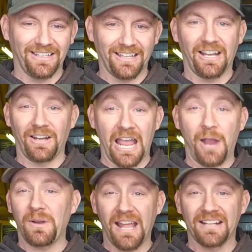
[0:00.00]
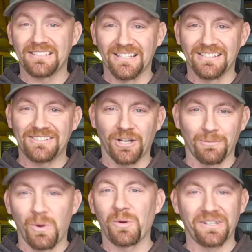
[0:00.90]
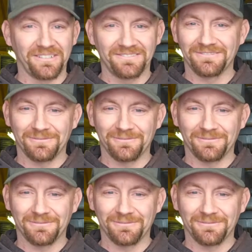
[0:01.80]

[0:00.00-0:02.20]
our accents are boring.